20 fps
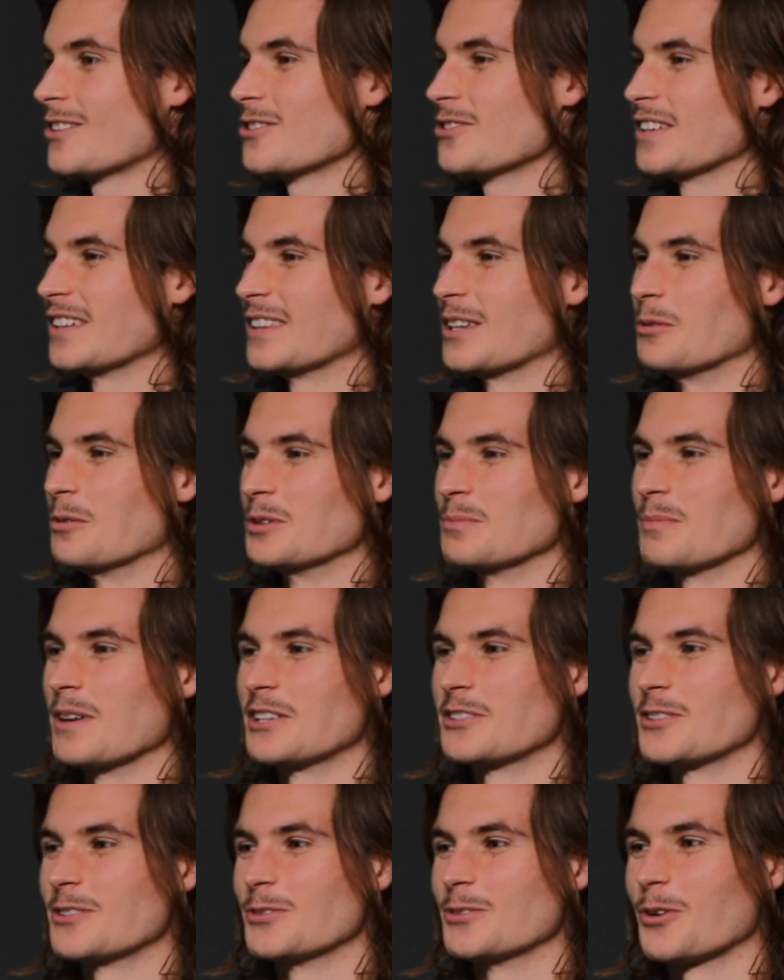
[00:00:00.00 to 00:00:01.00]
I don't think there was
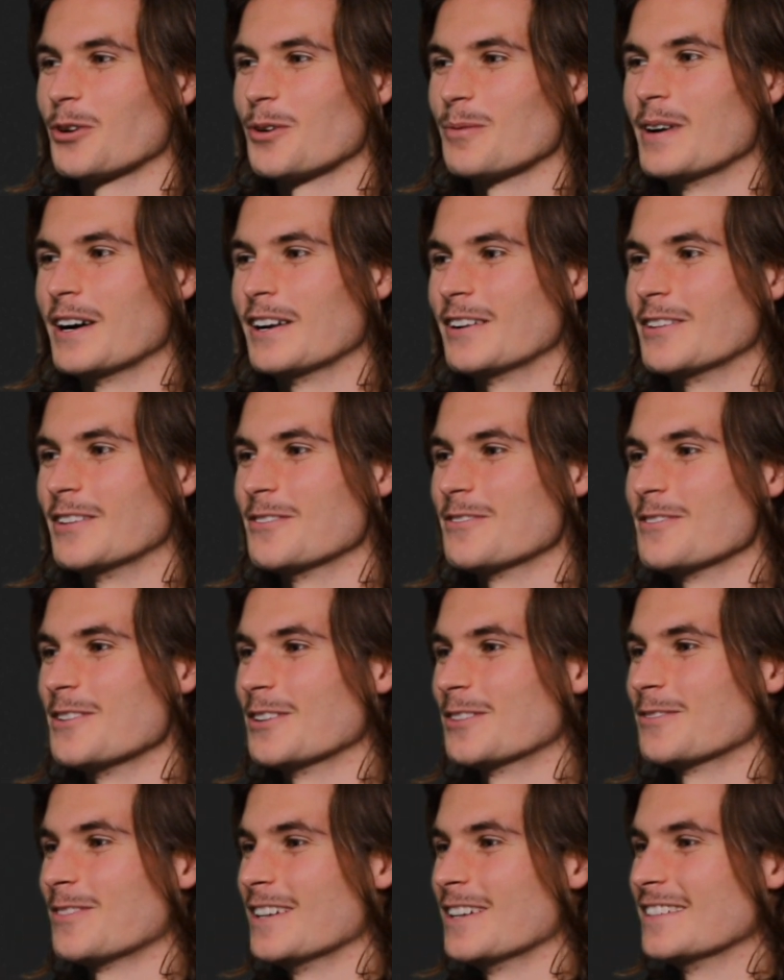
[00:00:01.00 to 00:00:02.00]
much to talk about in the
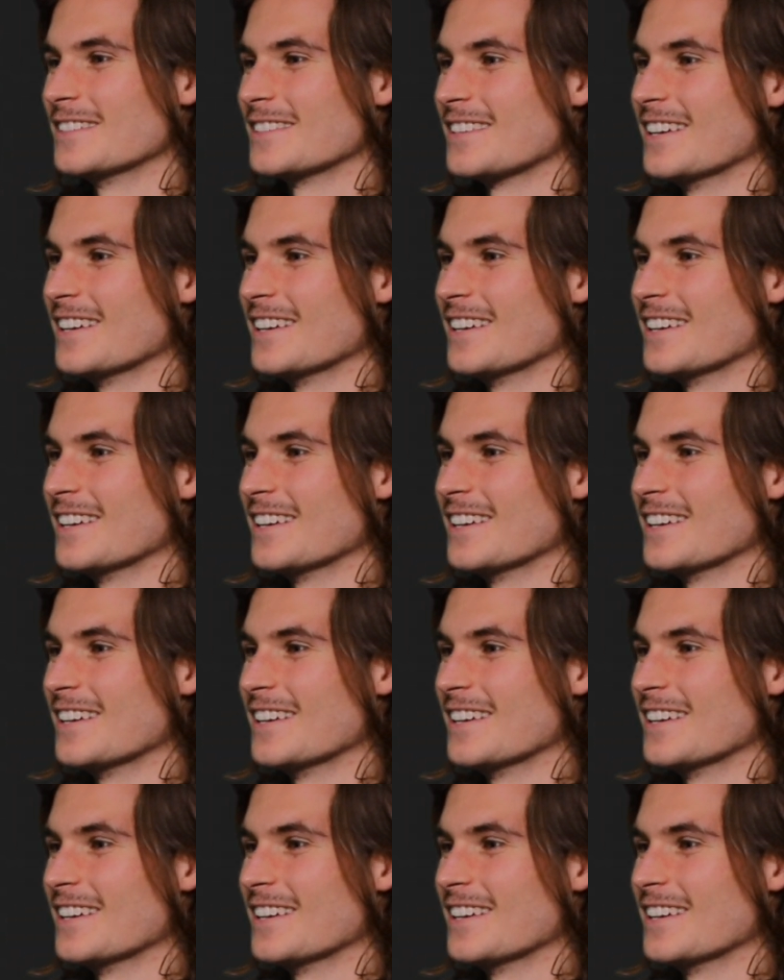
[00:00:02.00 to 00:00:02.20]
first place